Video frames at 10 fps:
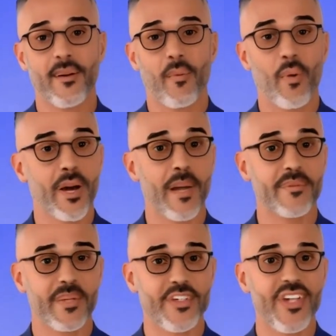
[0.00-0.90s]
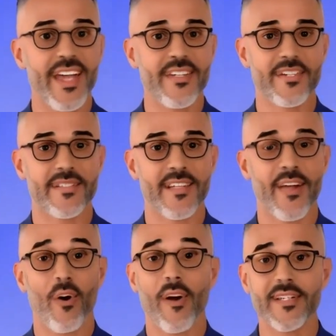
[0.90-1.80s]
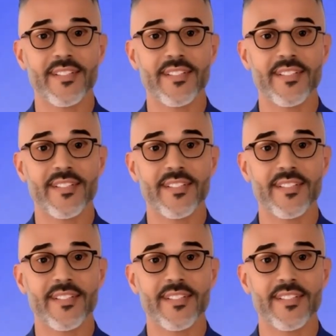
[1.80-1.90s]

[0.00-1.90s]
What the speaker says: One object changes and all